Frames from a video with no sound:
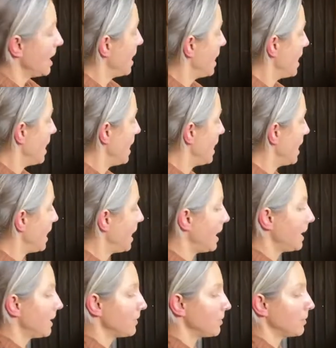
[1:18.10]
And
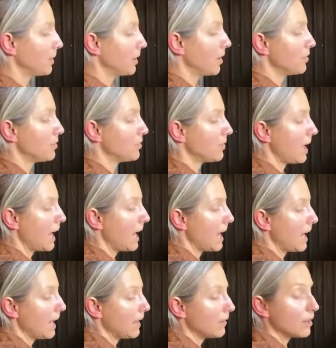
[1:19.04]
we're going to add
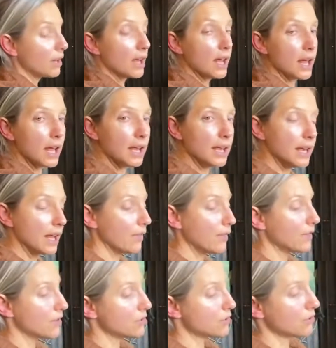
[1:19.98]
another
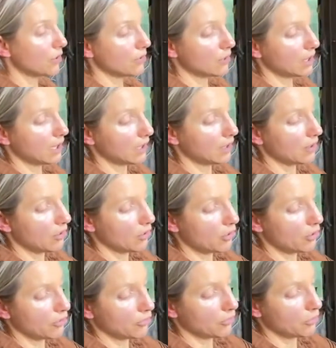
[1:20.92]
soaking of
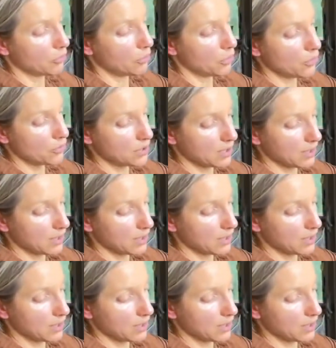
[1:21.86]
water.